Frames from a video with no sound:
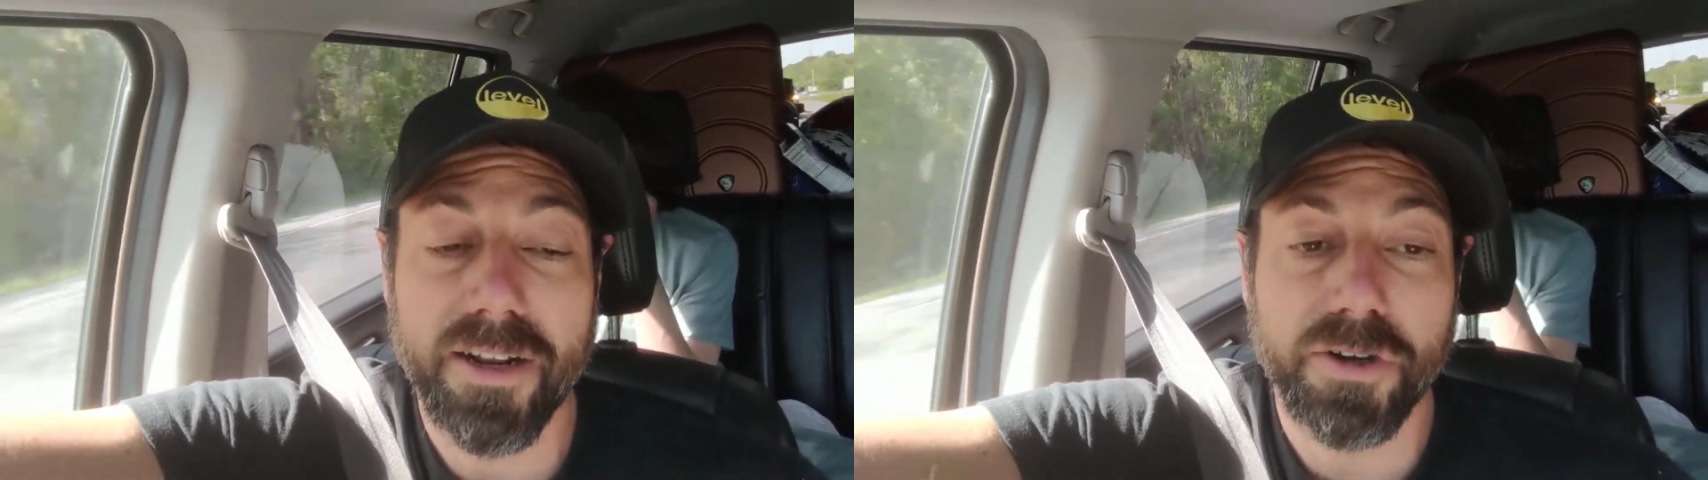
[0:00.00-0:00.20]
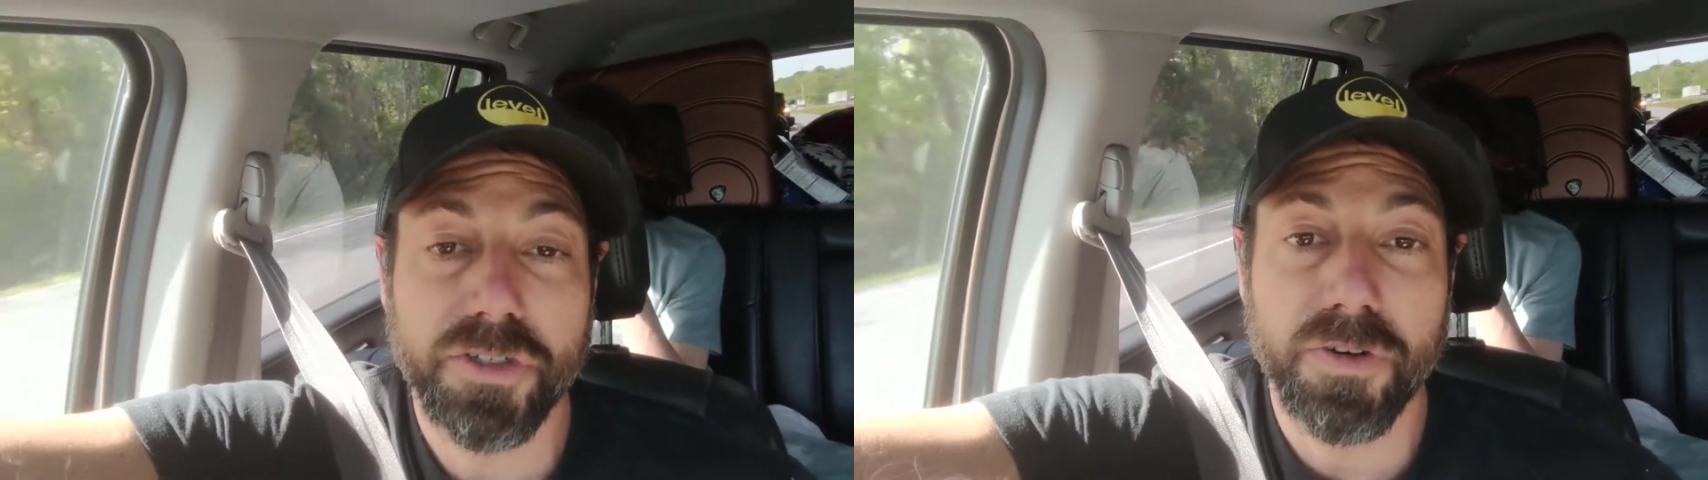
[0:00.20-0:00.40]

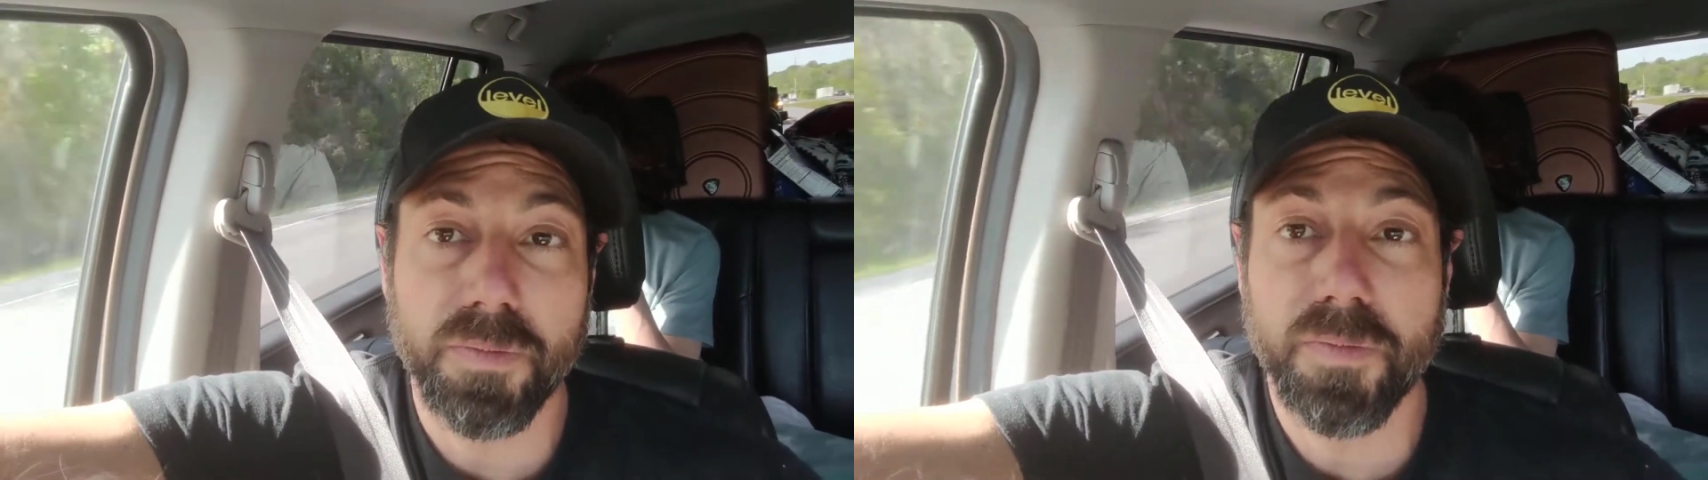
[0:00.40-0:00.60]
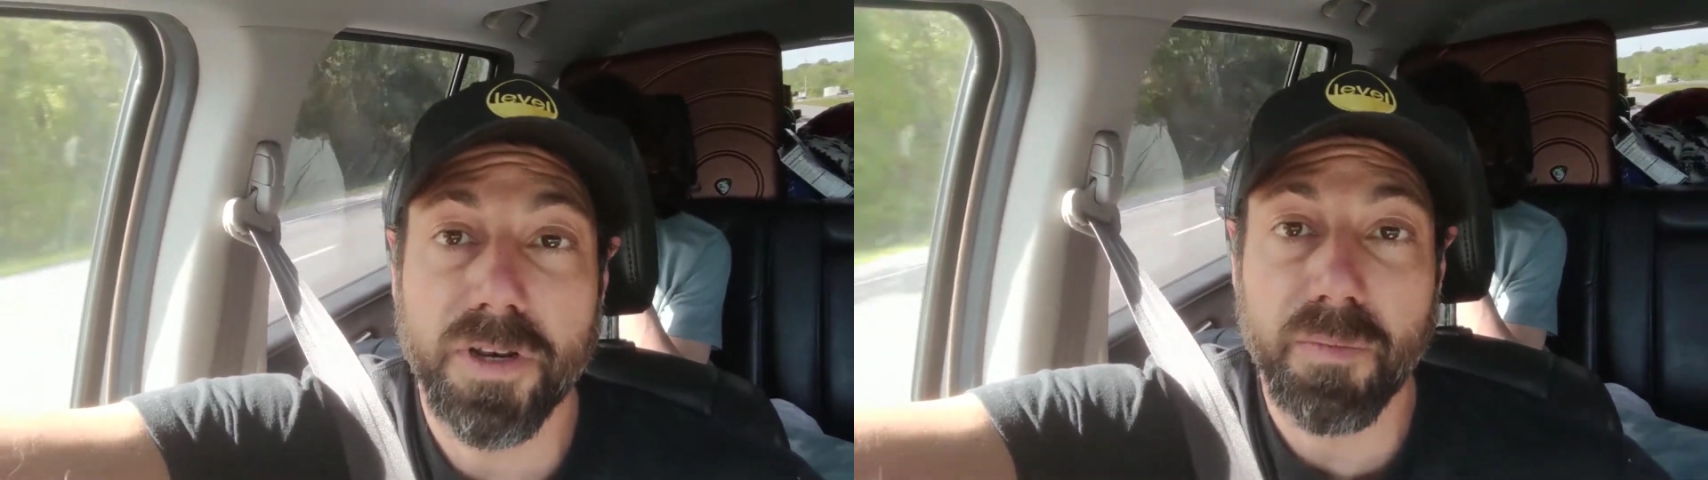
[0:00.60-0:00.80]
it goes
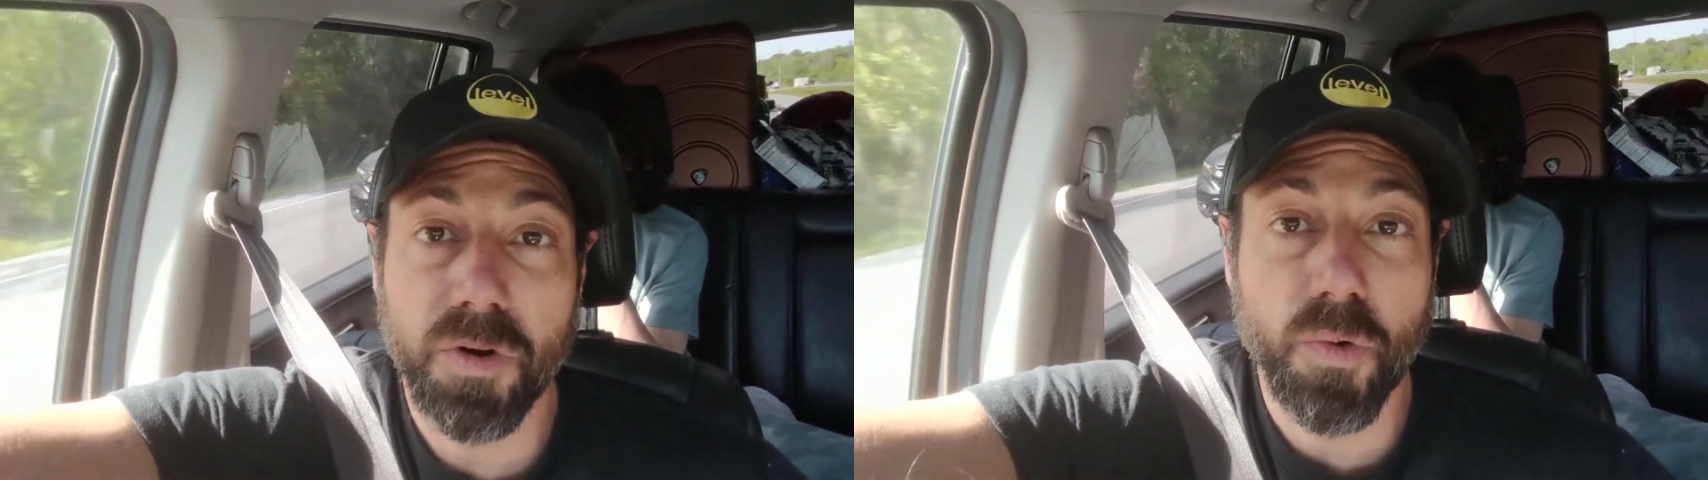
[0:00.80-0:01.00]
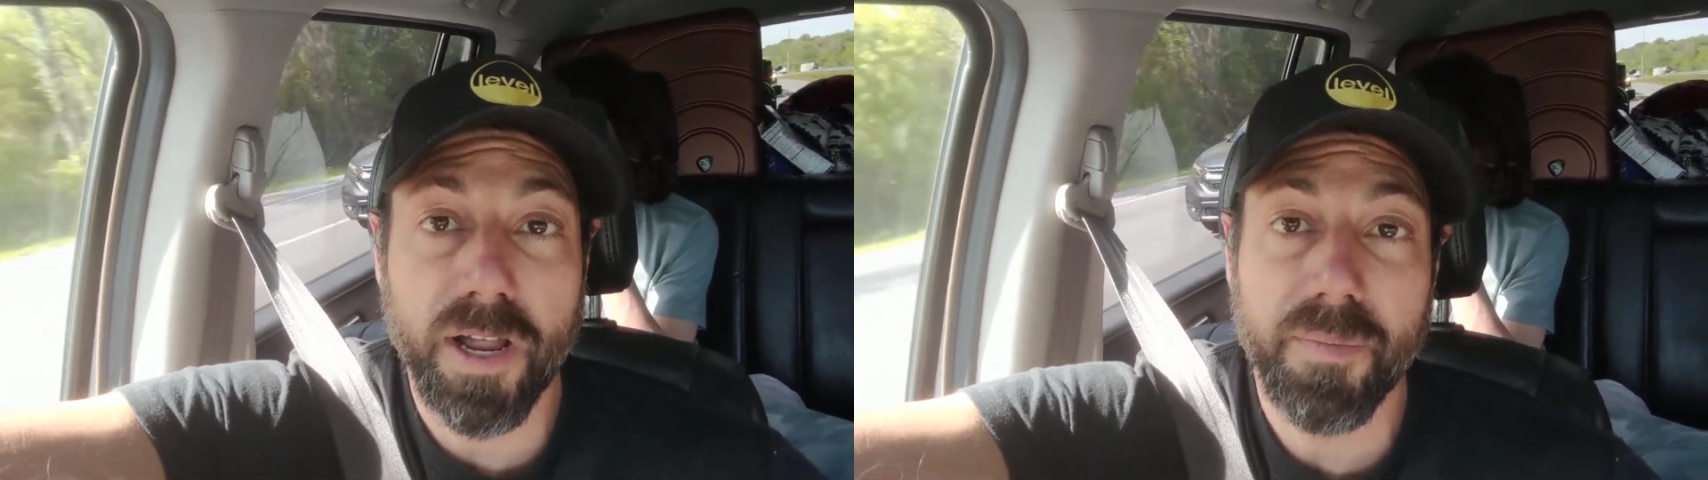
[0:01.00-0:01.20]
from
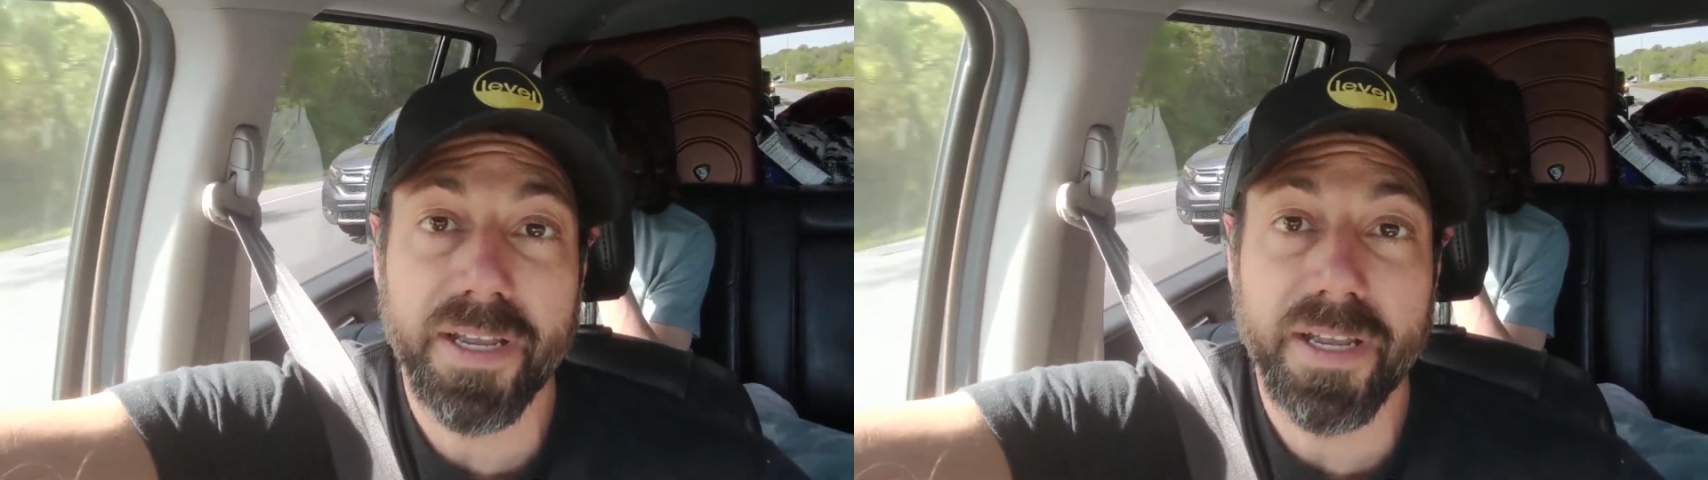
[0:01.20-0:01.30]
number 1